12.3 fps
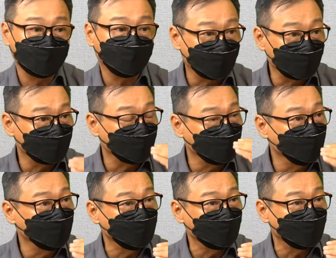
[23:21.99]
But
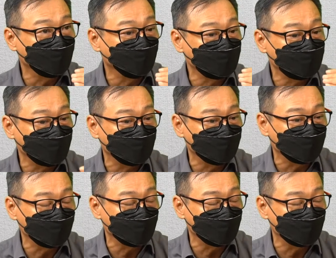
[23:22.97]
the overseas
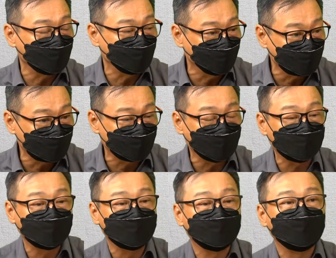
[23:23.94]
uh, universities
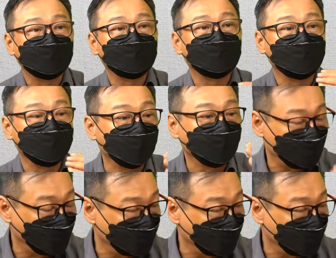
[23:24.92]
the loan will be